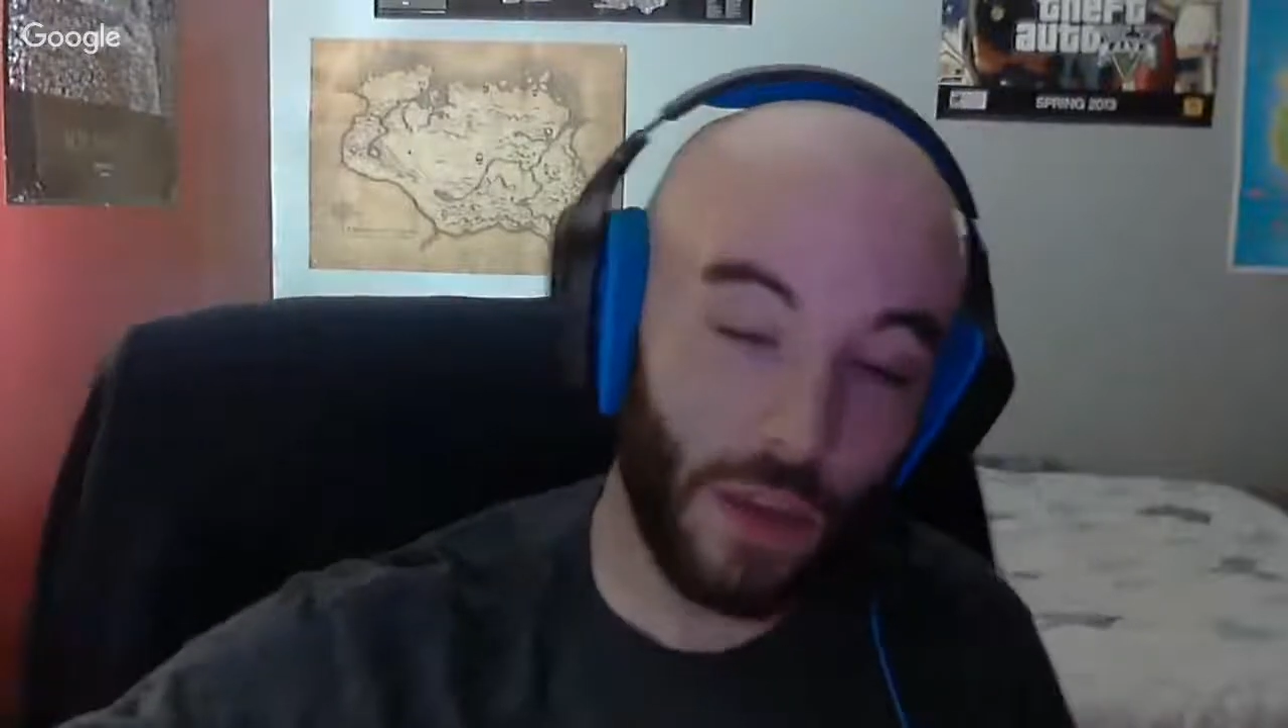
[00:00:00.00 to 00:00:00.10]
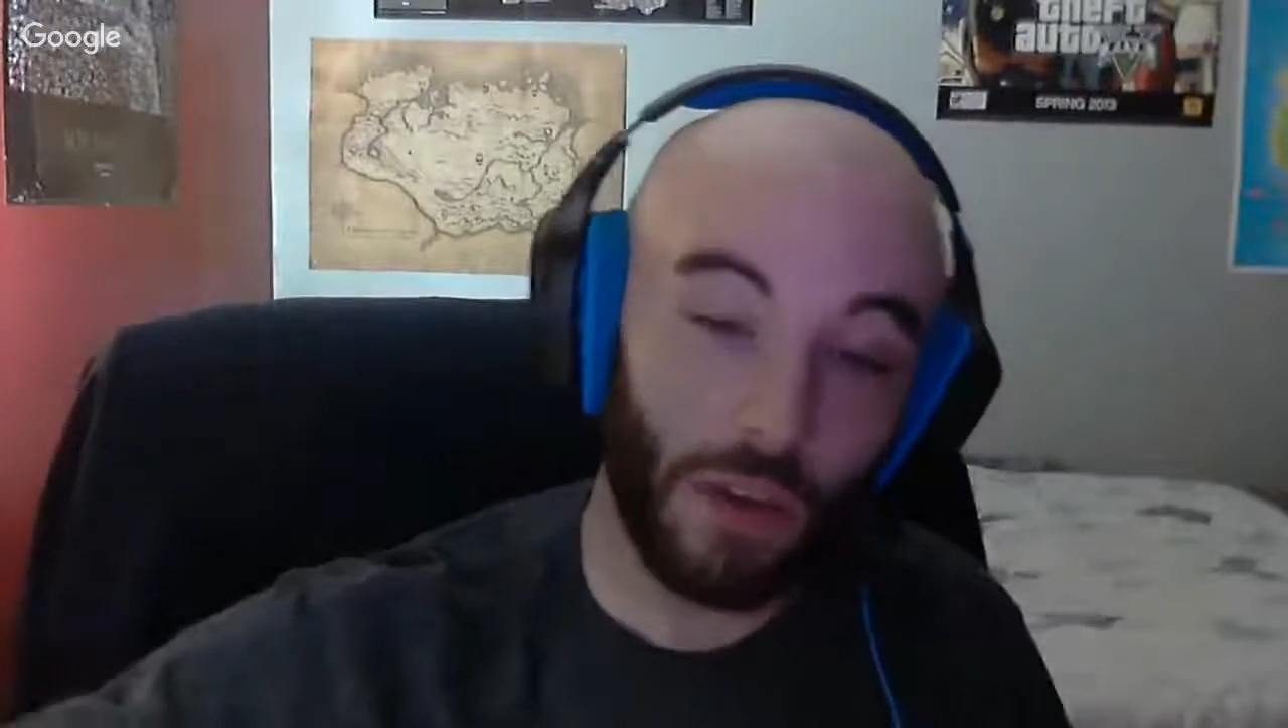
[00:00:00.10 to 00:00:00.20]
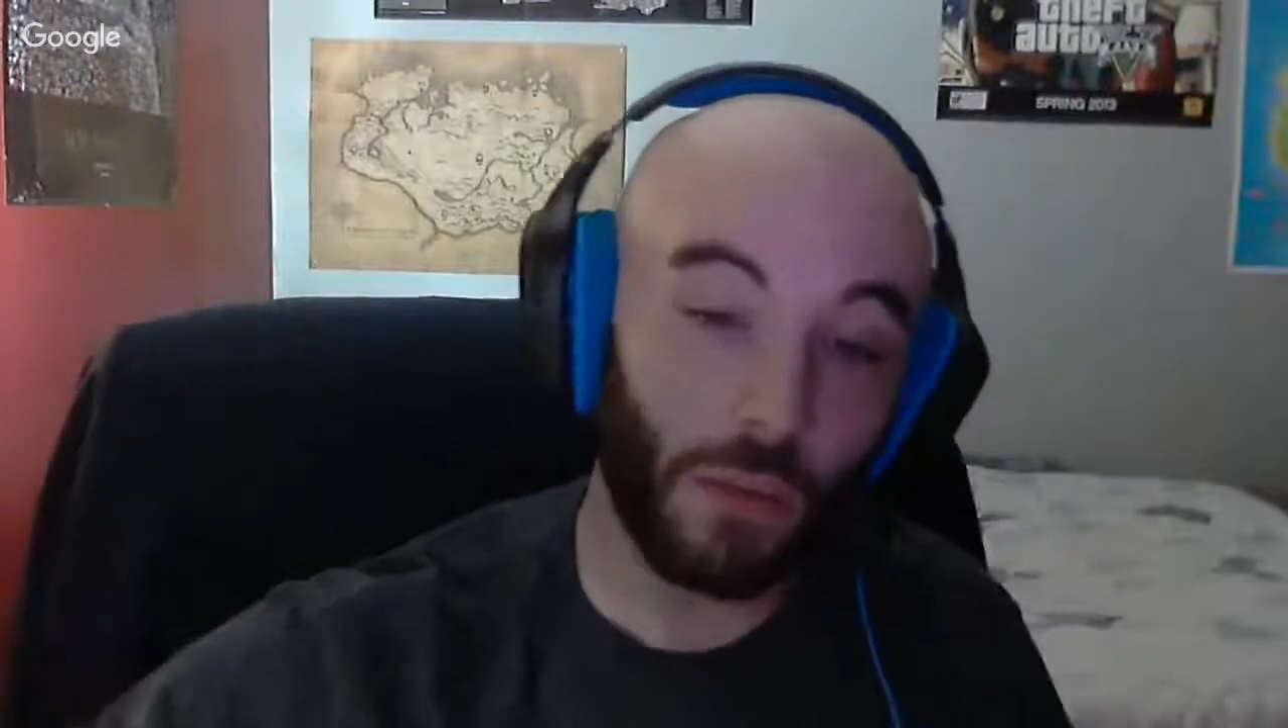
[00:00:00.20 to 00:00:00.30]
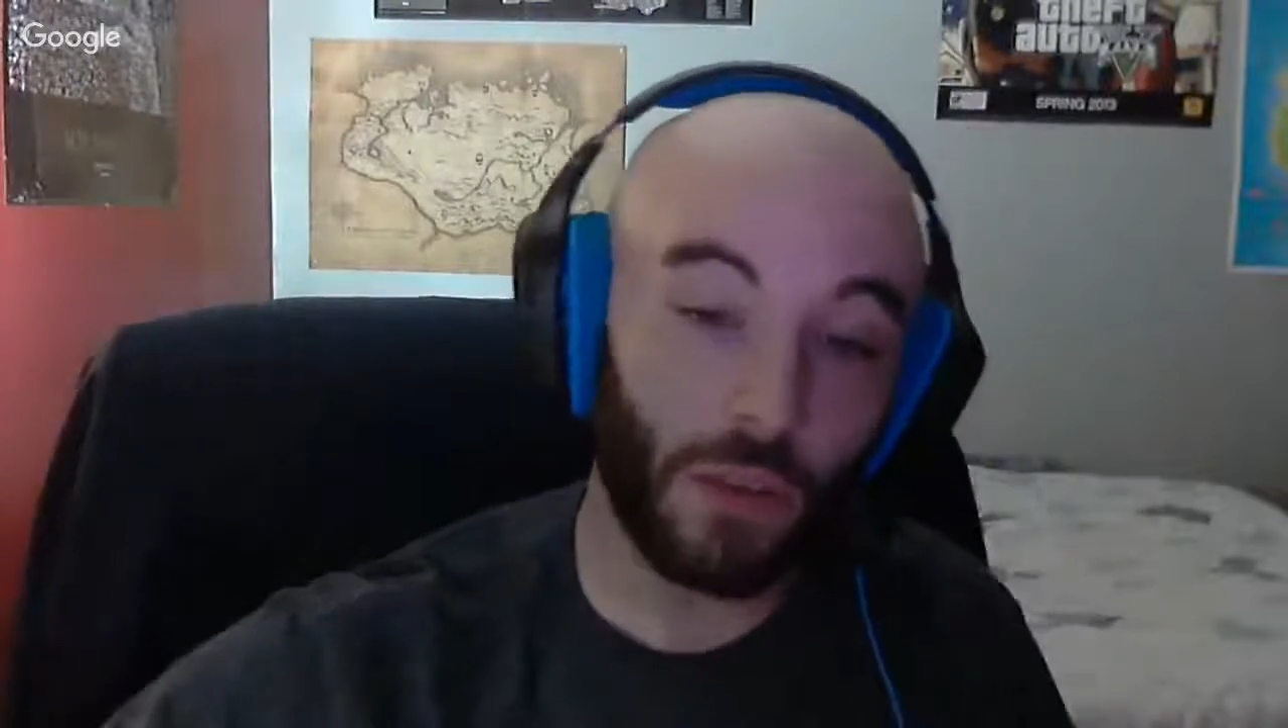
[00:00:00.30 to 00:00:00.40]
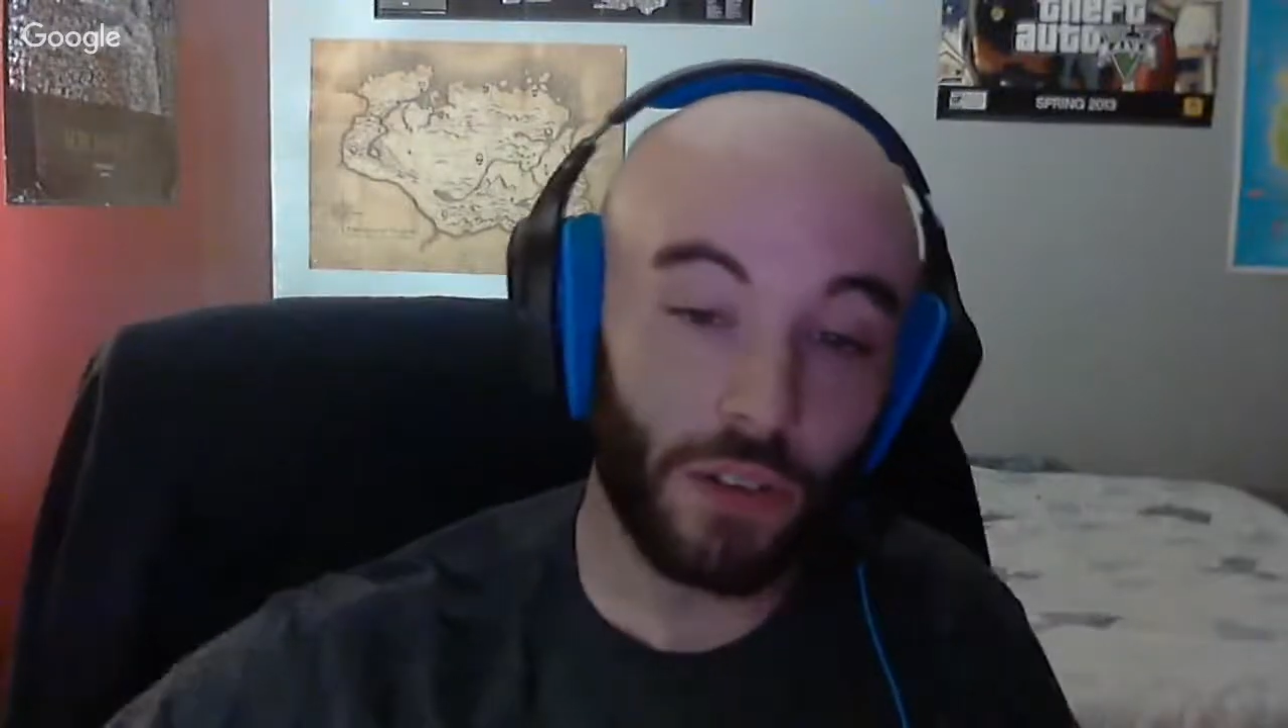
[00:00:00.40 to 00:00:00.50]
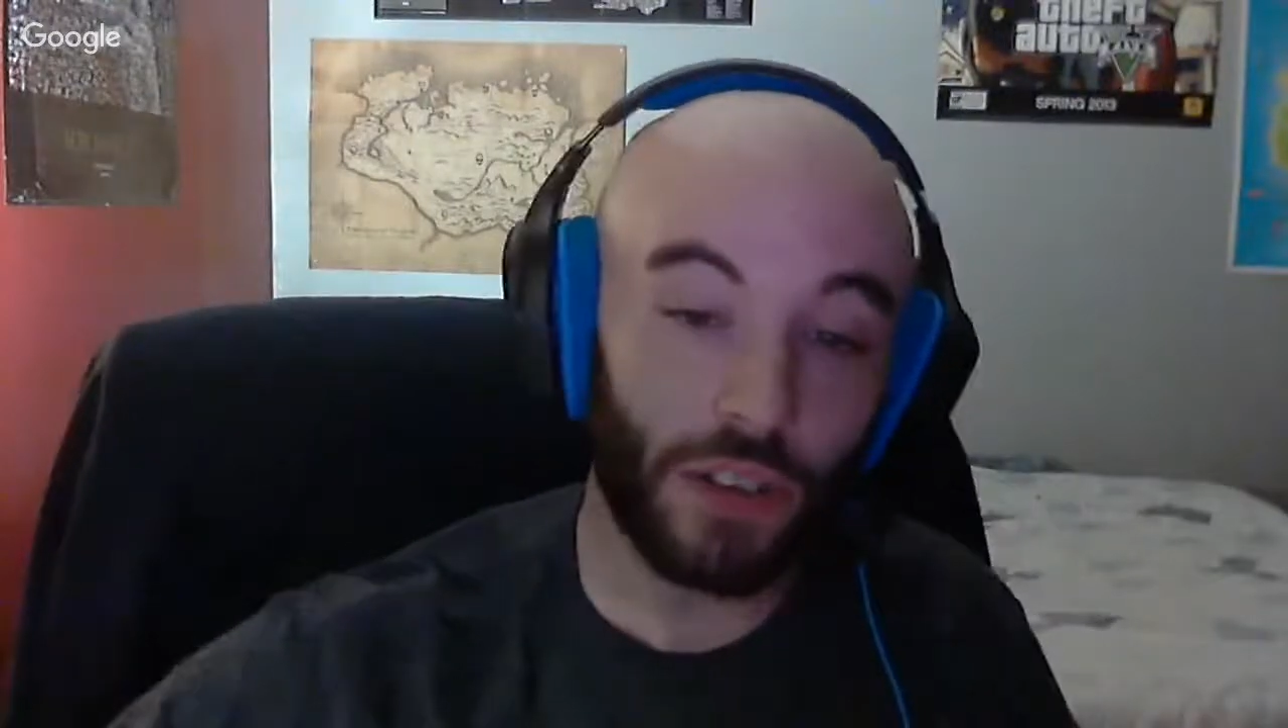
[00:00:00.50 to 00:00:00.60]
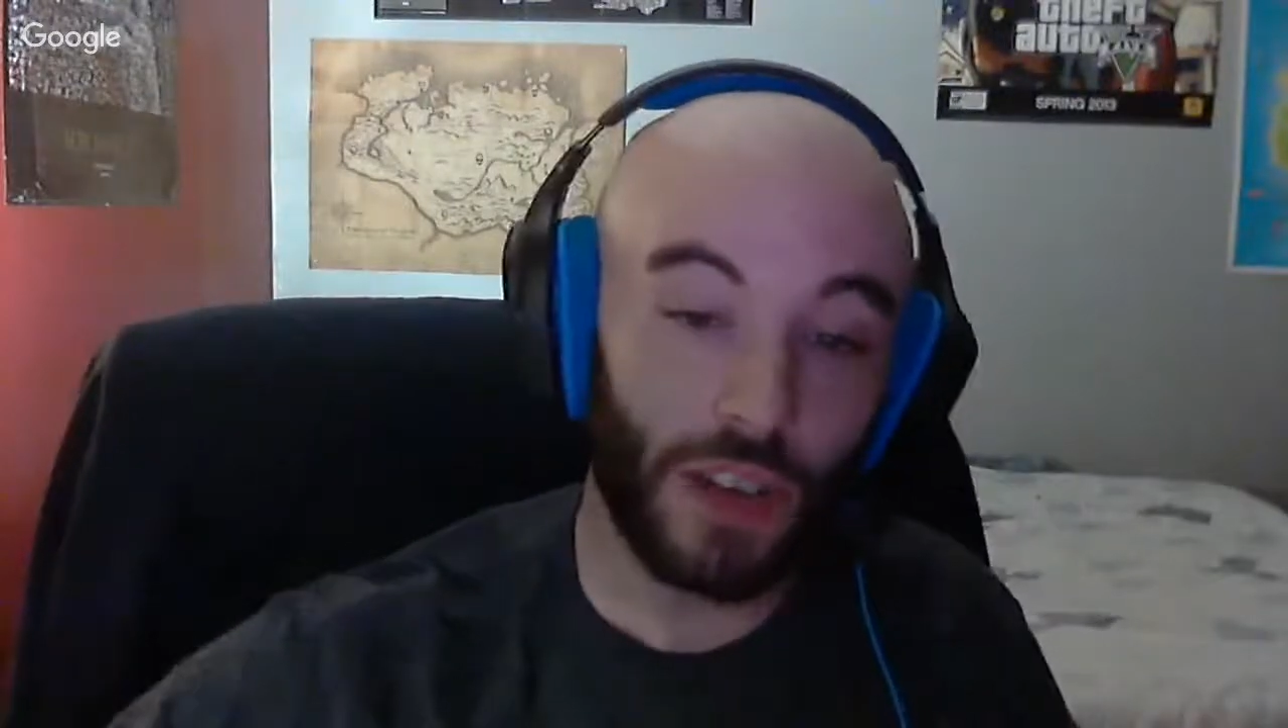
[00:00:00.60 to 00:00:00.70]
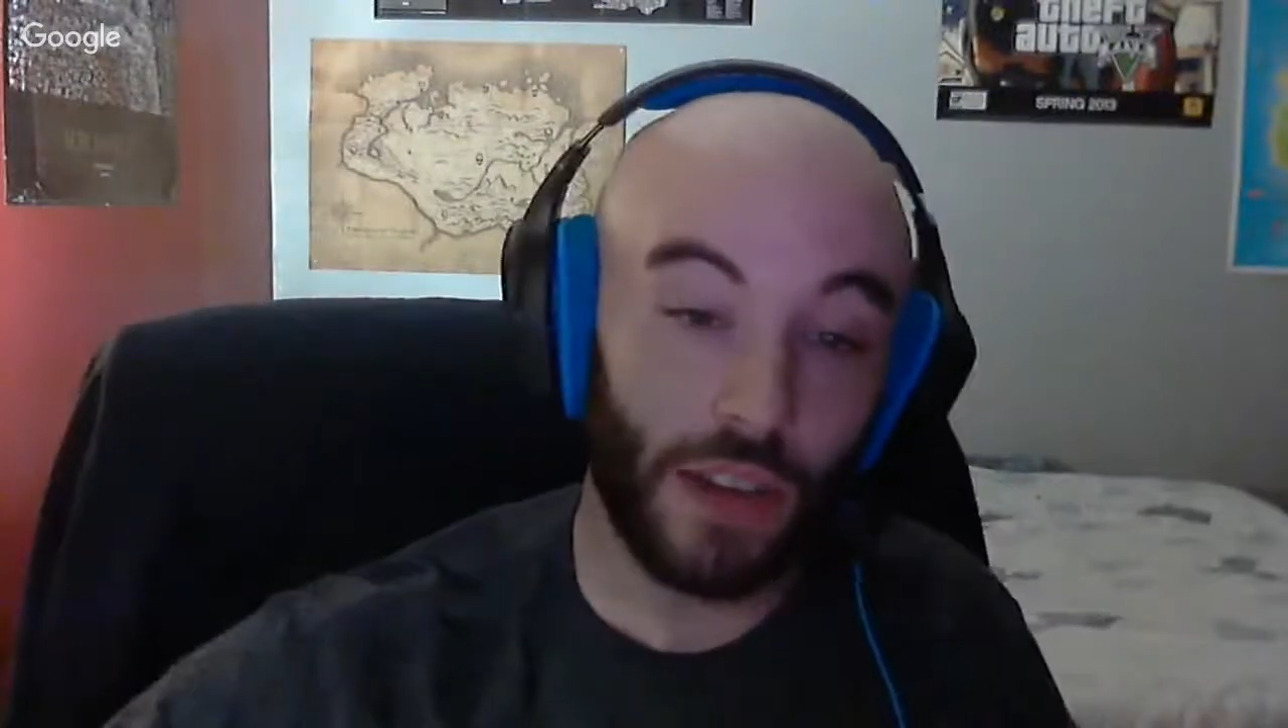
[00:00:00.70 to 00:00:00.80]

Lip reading: together,